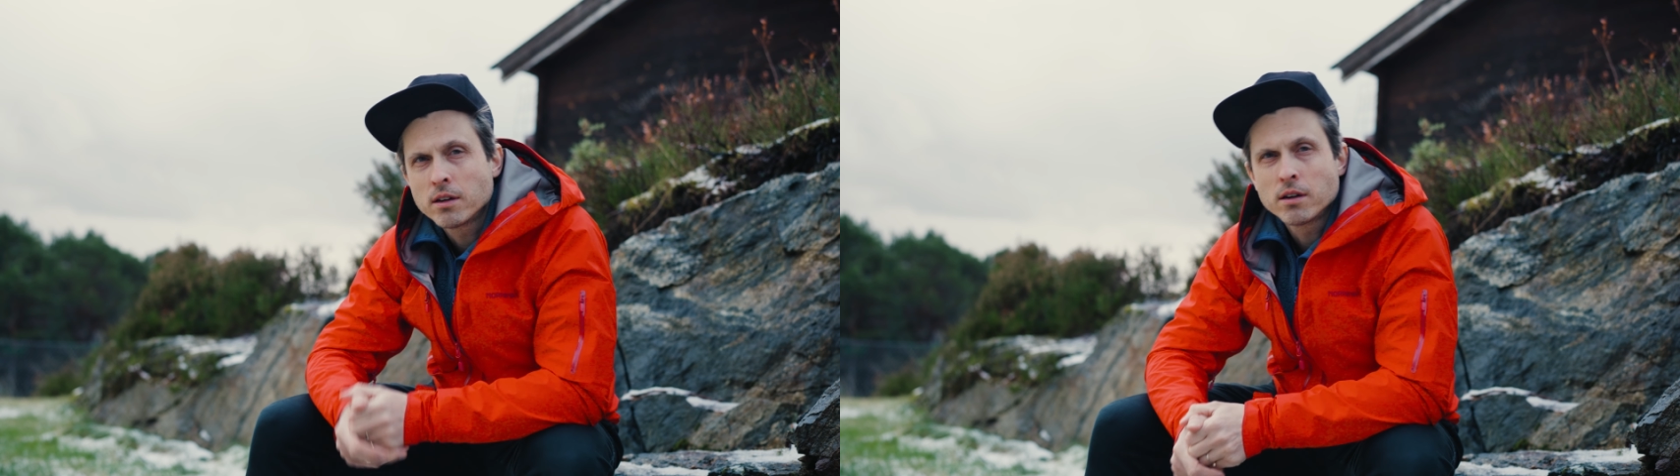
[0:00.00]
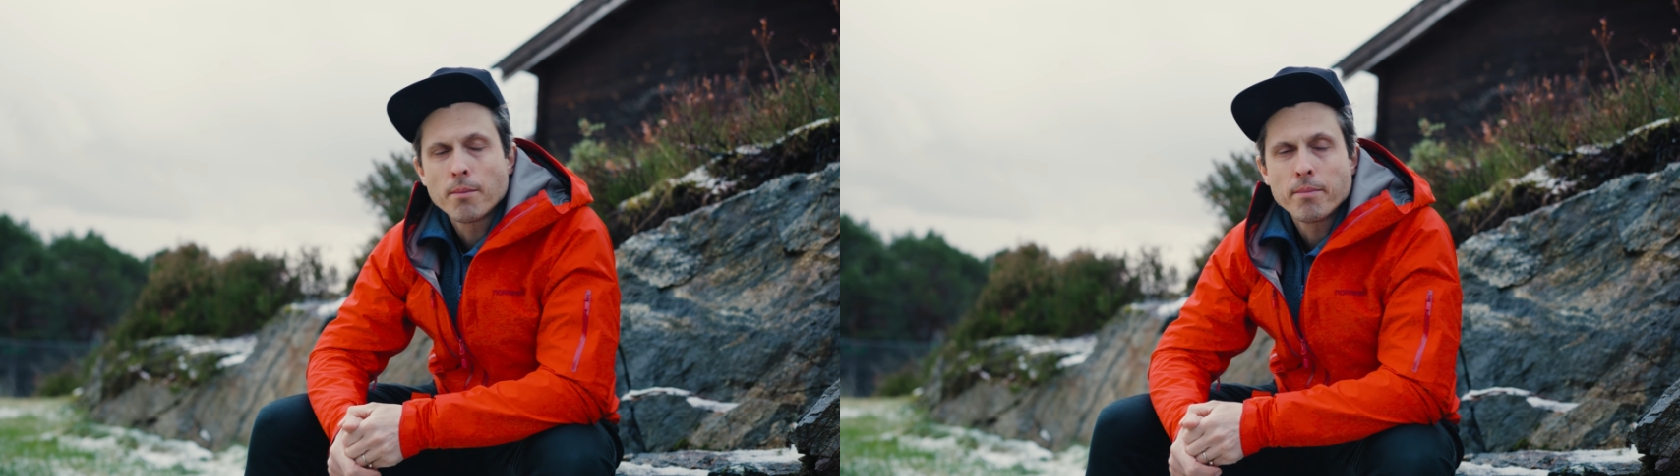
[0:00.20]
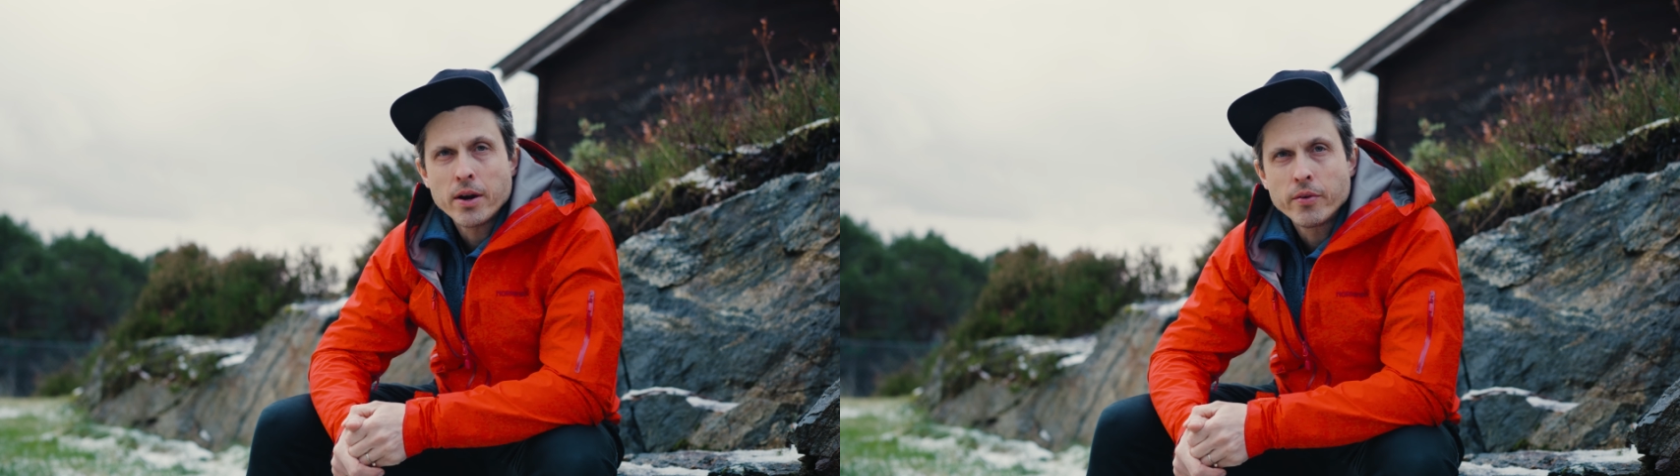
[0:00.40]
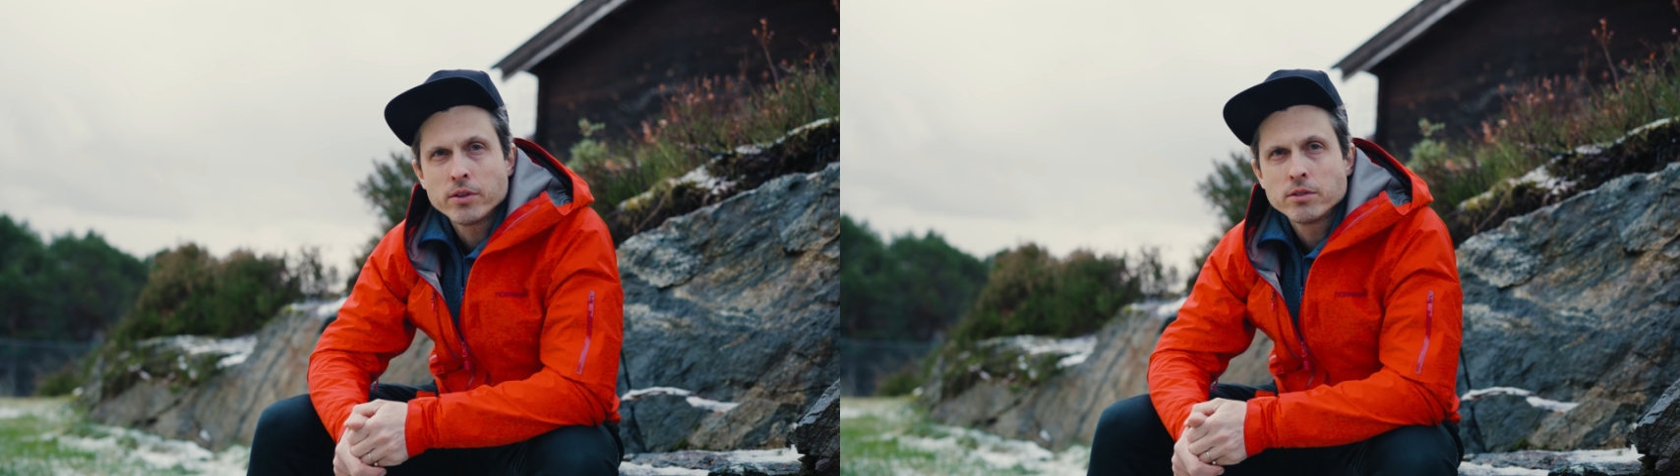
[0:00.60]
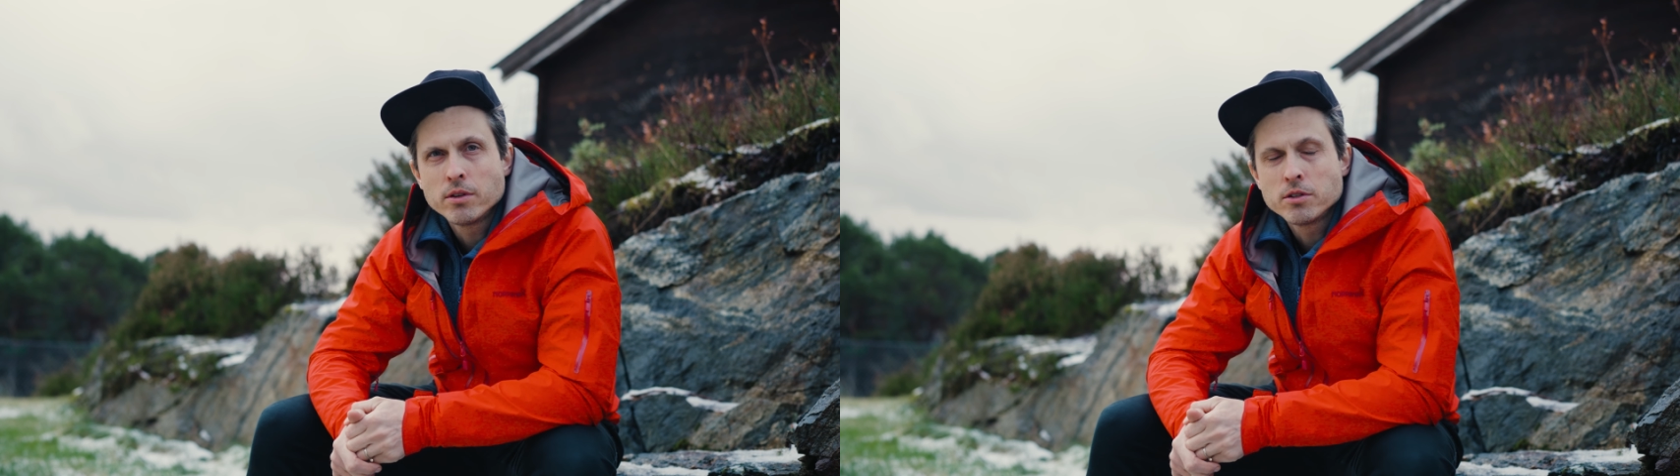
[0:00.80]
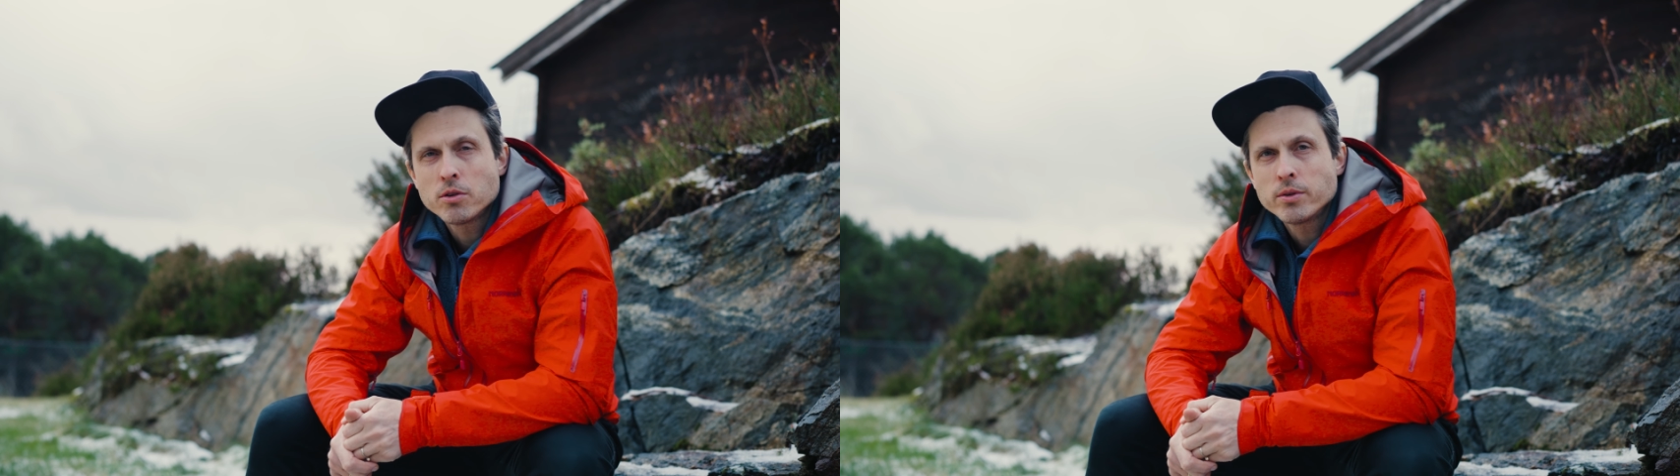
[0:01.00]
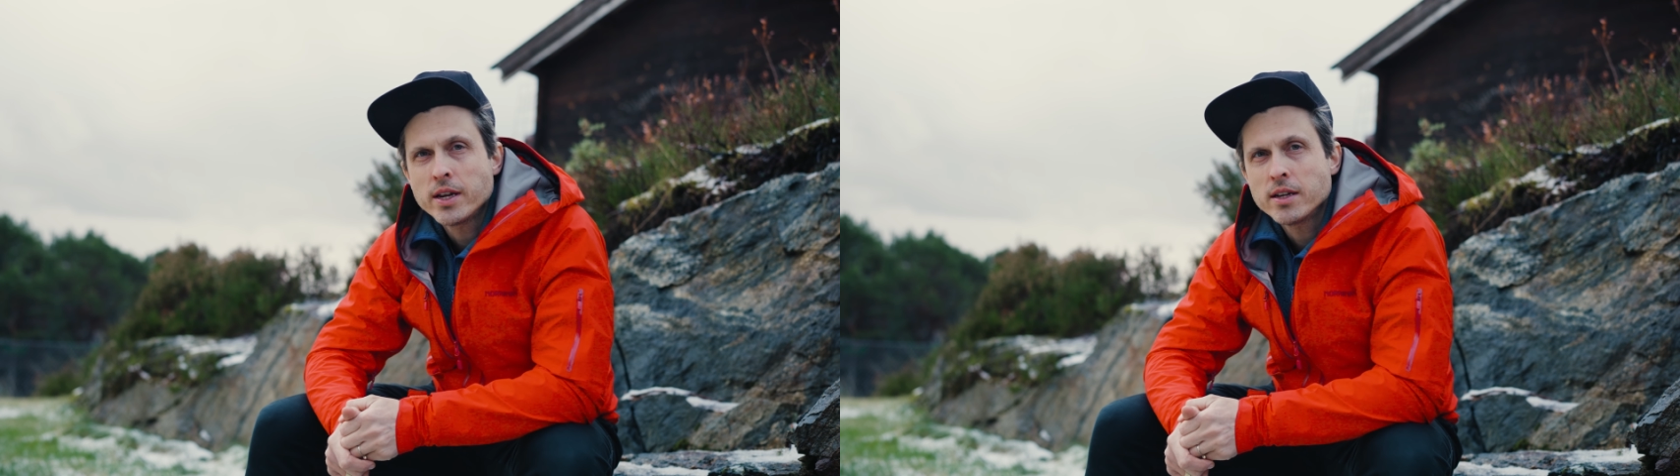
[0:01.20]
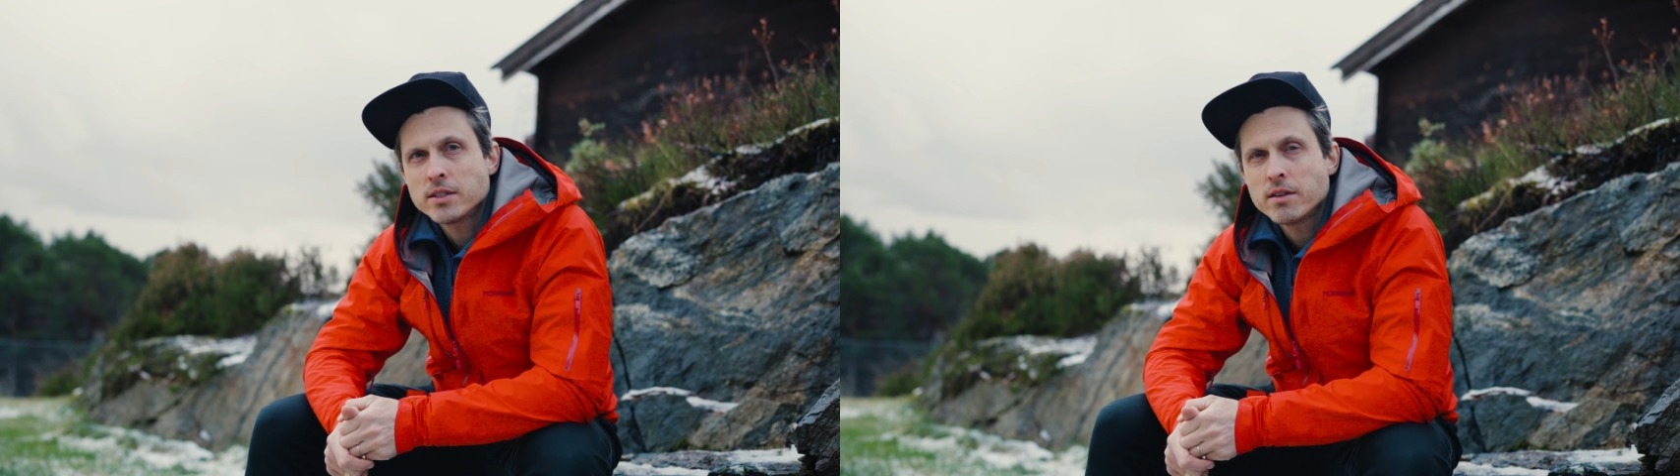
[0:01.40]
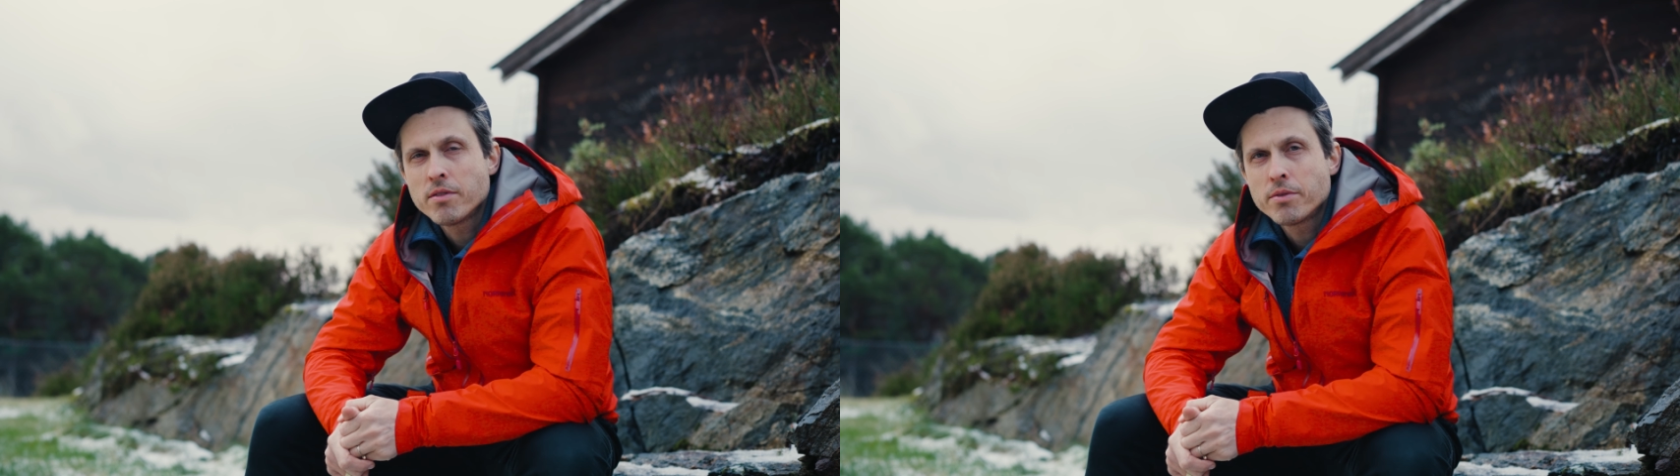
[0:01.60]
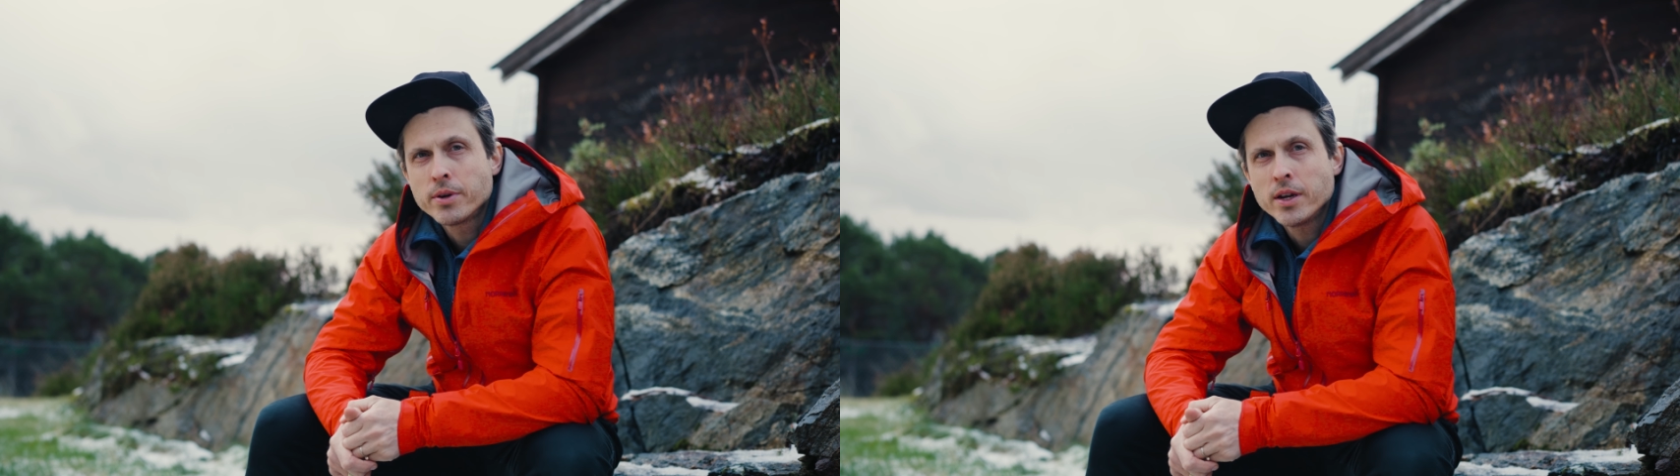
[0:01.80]
compare it to the Sony A7
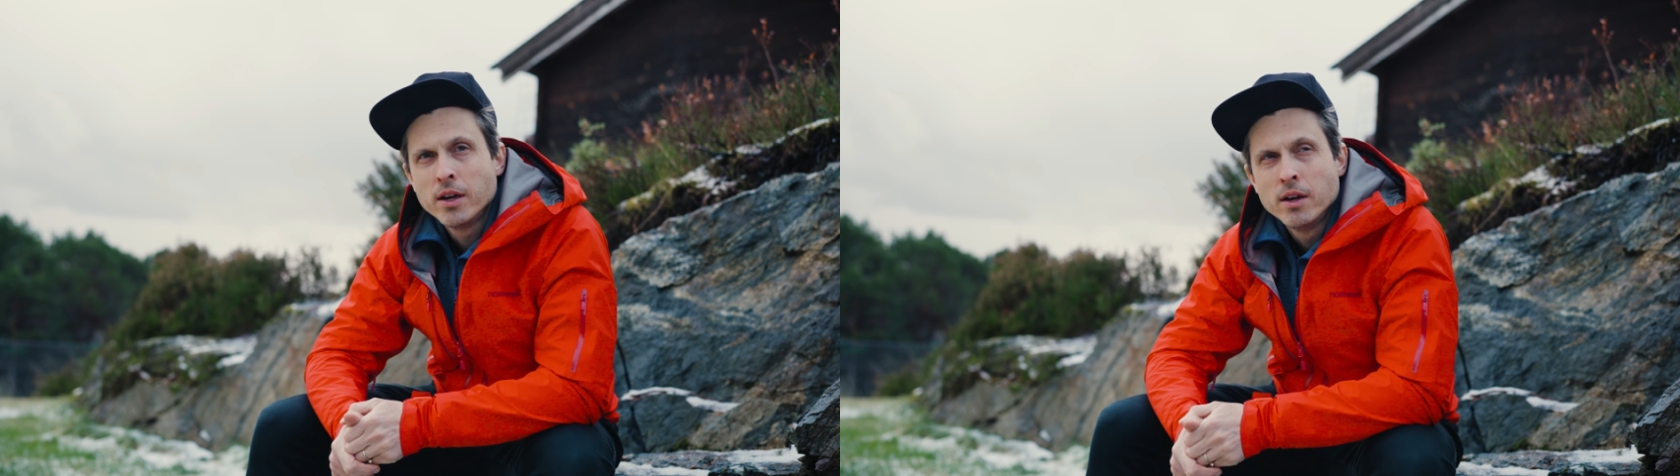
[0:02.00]
III,